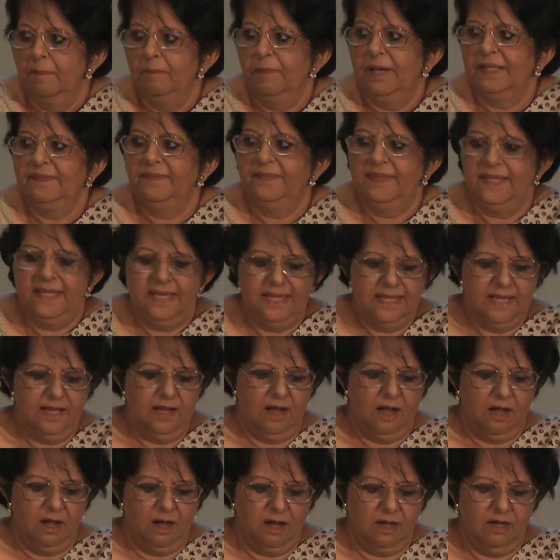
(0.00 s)
but
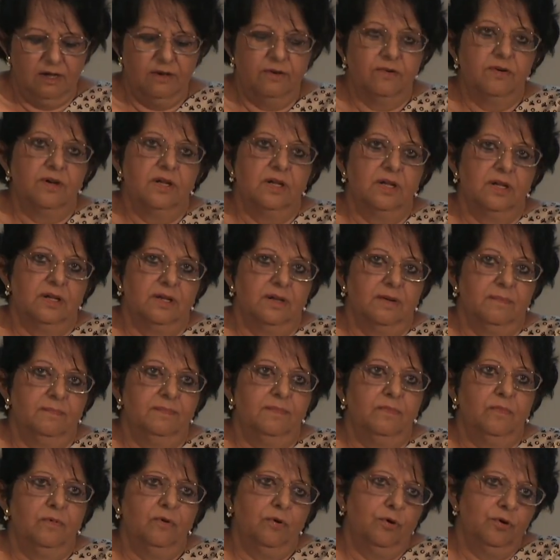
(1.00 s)
they are um,
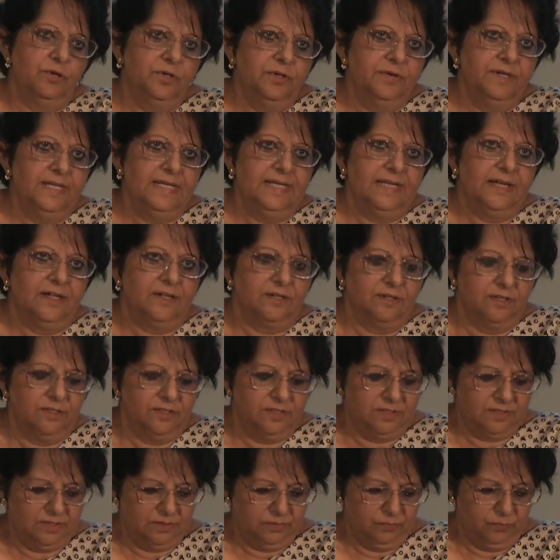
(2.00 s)
ordinary
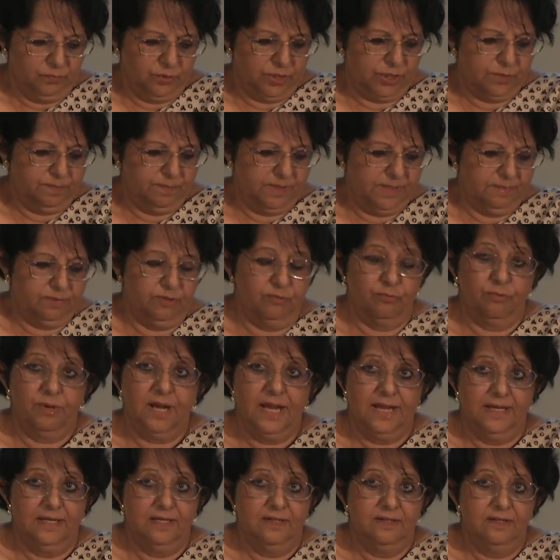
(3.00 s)
letters which people
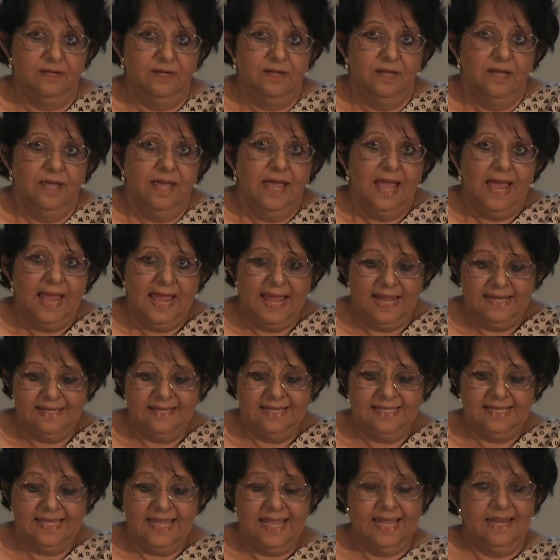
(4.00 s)
write, and
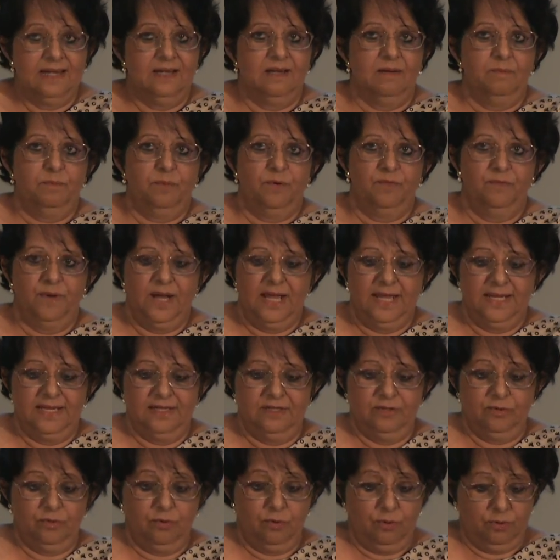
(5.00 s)
again,
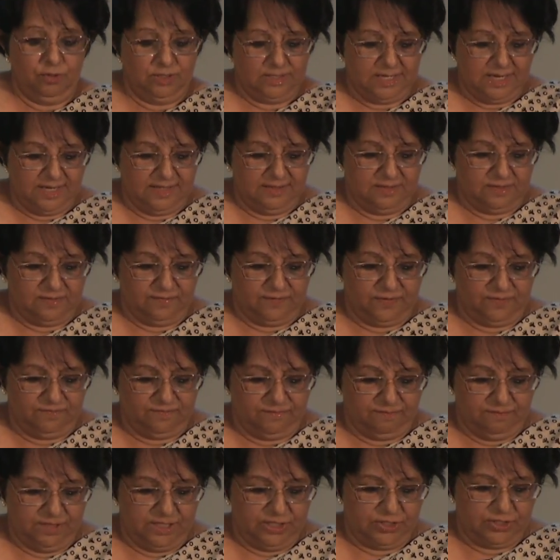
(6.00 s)
provide all kinds of
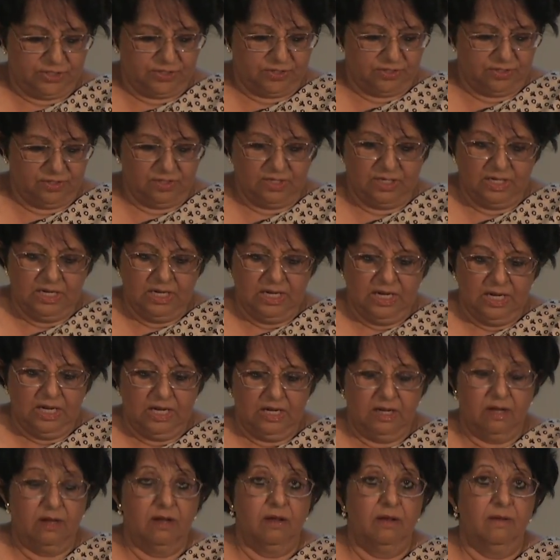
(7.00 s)
information
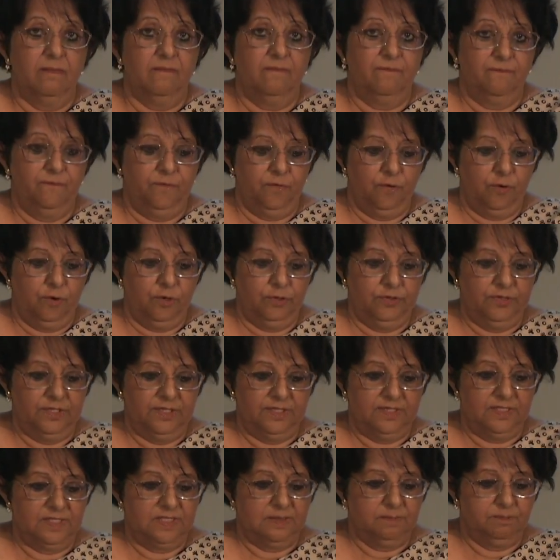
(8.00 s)
uh, for
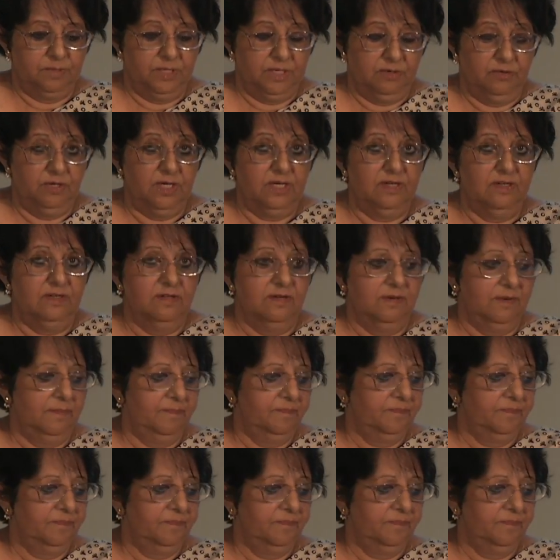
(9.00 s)
this period.